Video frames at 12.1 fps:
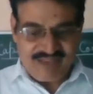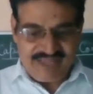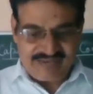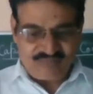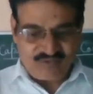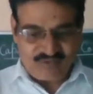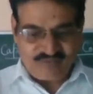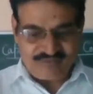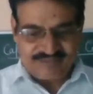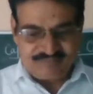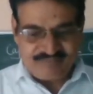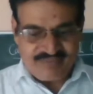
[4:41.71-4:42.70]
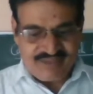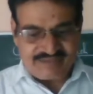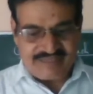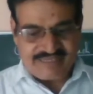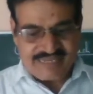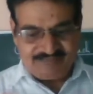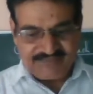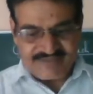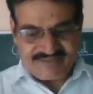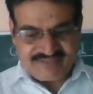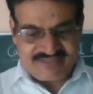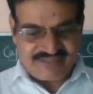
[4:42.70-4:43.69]
And moreover, the
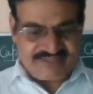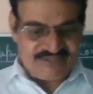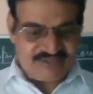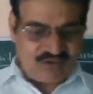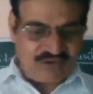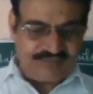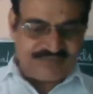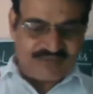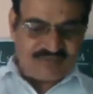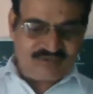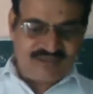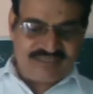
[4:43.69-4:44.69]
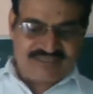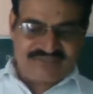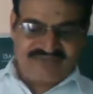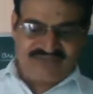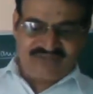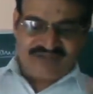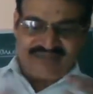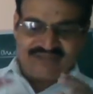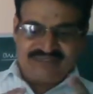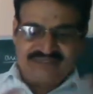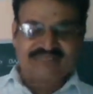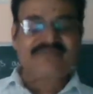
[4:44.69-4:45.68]
capital cities of the Mughals
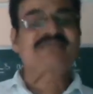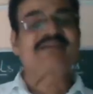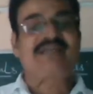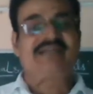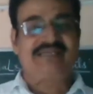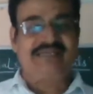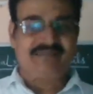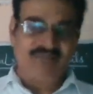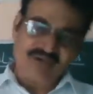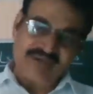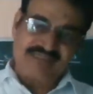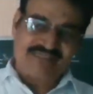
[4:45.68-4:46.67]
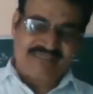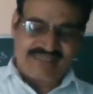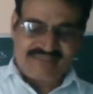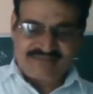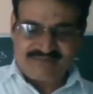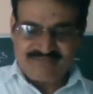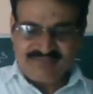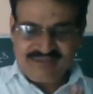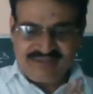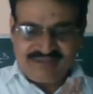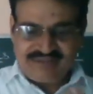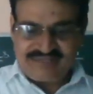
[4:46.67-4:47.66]
frequently shifted. I have already said the
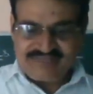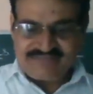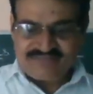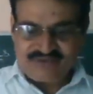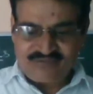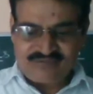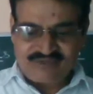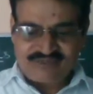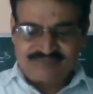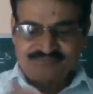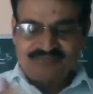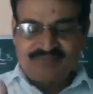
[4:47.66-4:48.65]
right from the